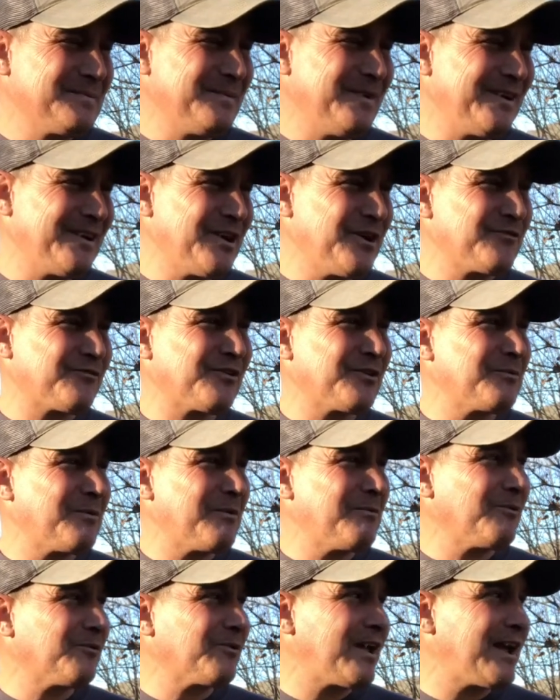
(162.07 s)
But hopefully
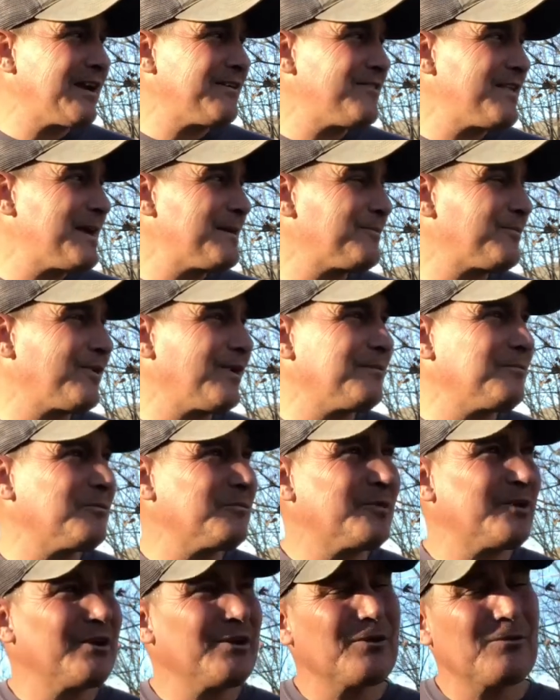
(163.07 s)
we won't have that
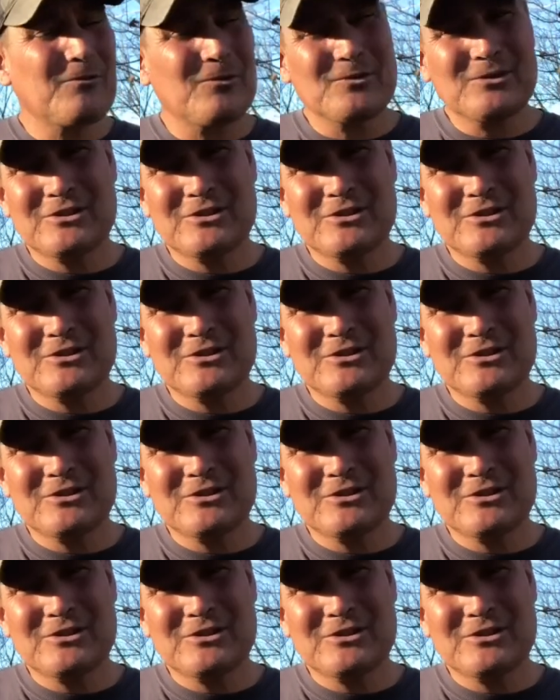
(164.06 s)
problem here. We're